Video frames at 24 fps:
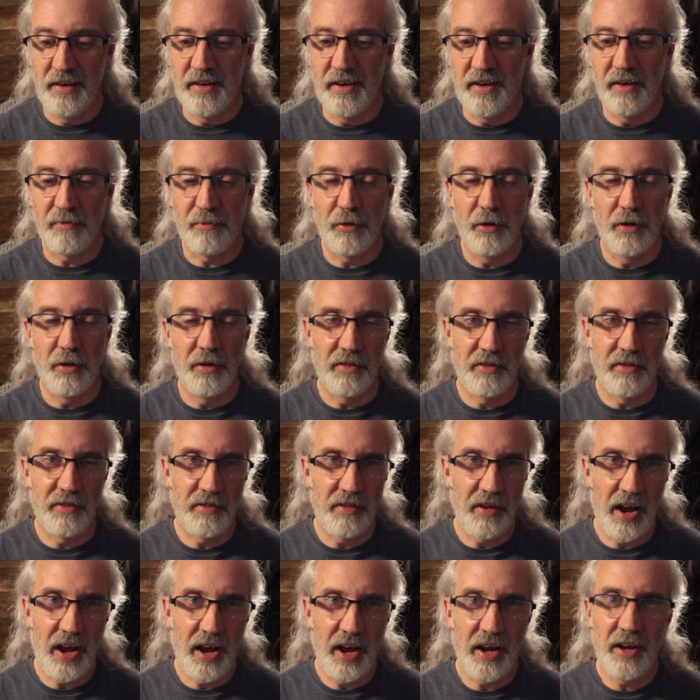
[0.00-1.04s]
different
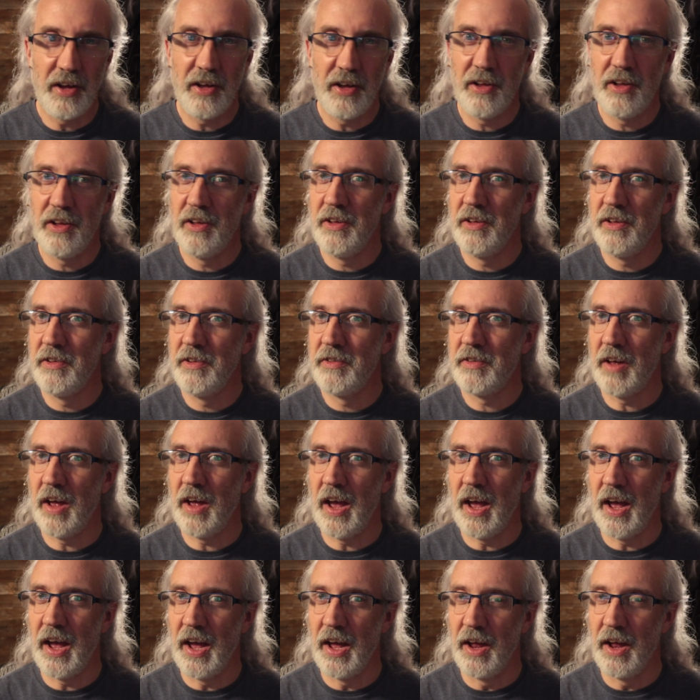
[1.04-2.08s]
sales
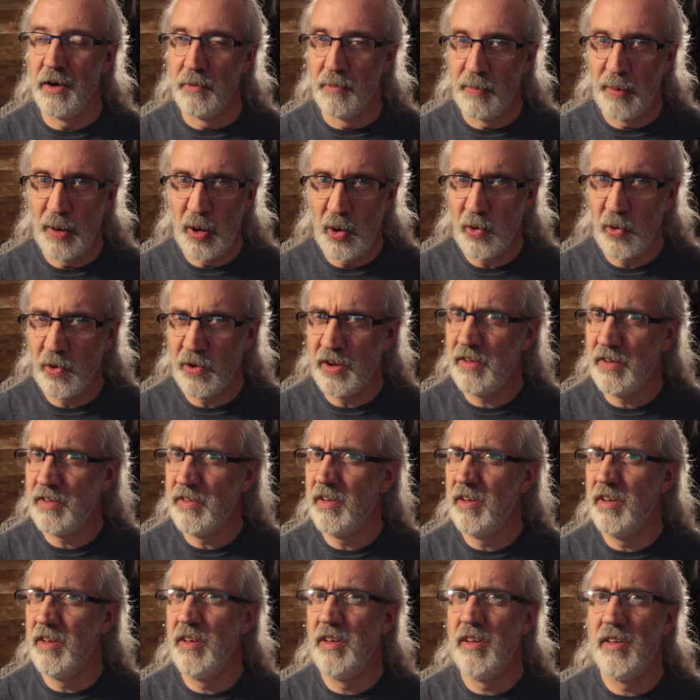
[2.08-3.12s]
and
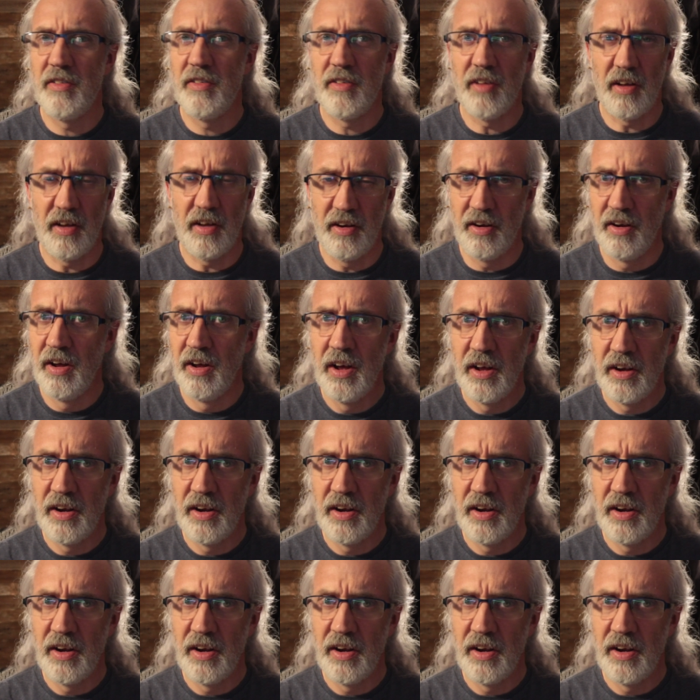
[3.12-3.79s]
bonuses and